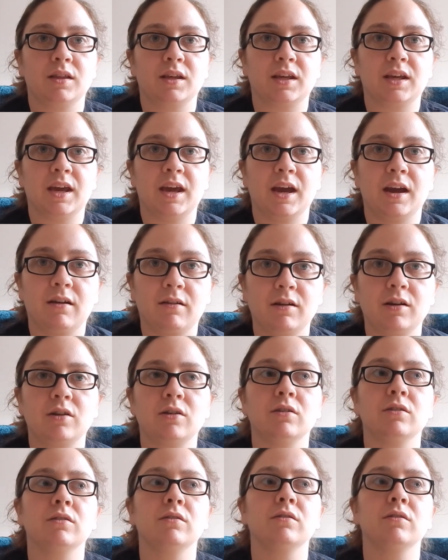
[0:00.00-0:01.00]

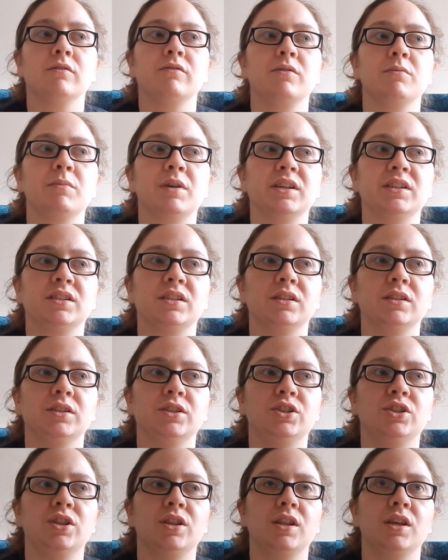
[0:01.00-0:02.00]
carrier of the
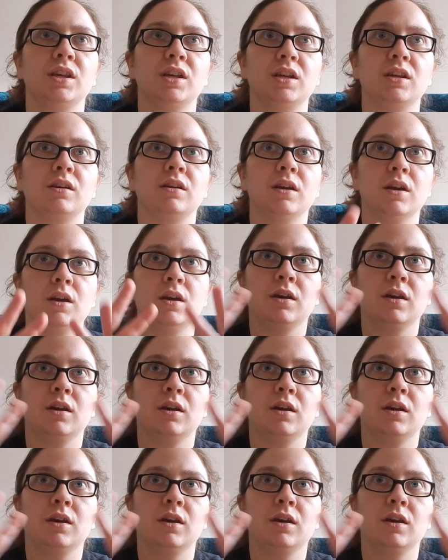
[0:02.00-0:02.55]
message, the